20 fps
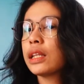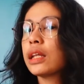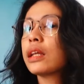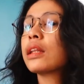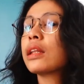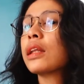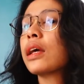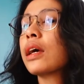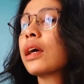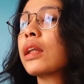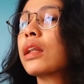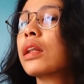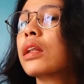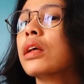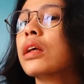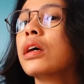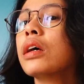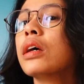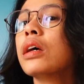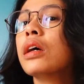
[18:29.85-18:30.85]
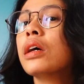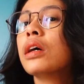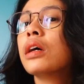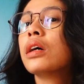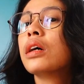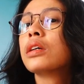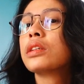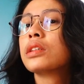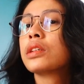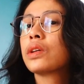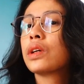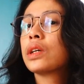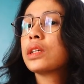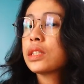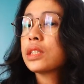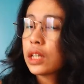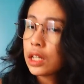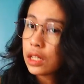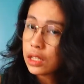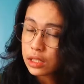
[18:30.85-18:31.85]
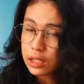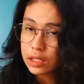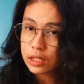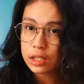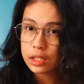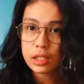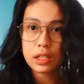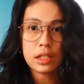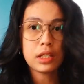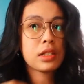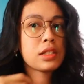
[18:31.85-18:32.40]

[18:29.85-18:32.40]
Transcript: And then so you guys can see,